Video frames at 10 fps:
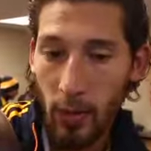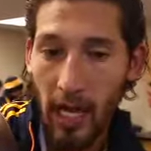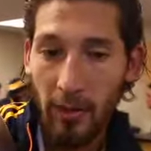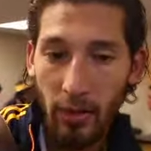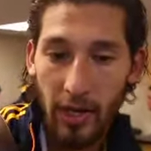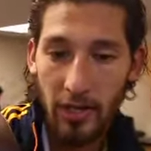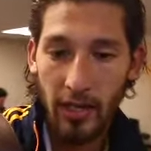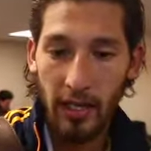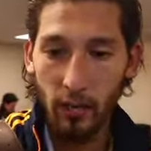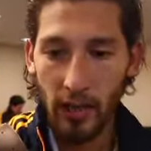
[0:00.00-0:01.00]
were high
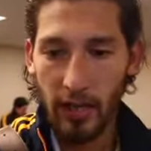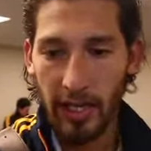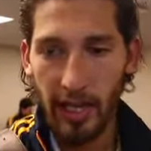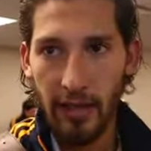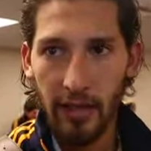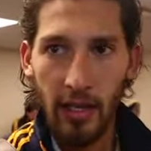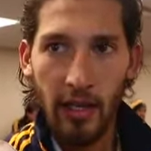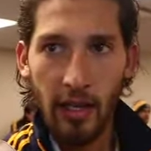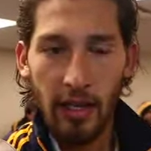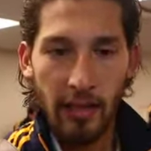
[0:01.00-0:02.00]
pressuring, and we were kind of,
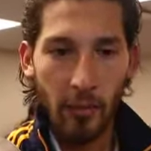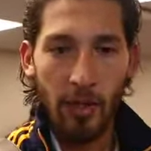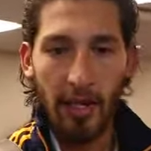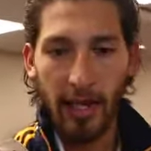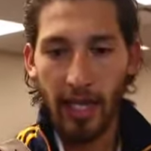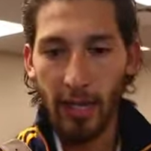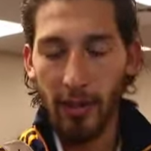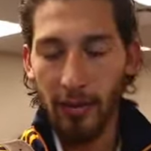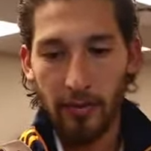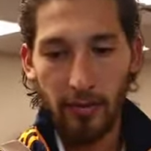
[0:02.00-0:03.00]
I think we kind of came
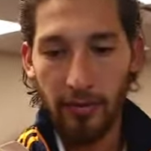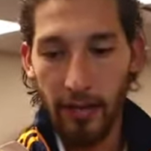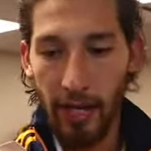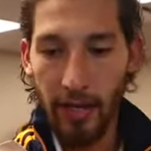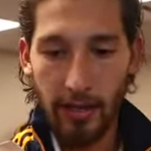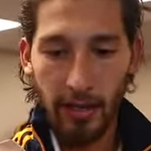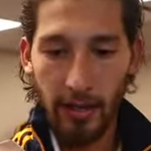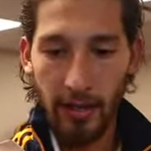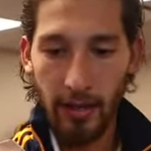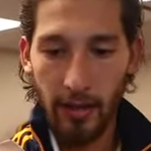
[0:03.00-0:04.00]
out flat and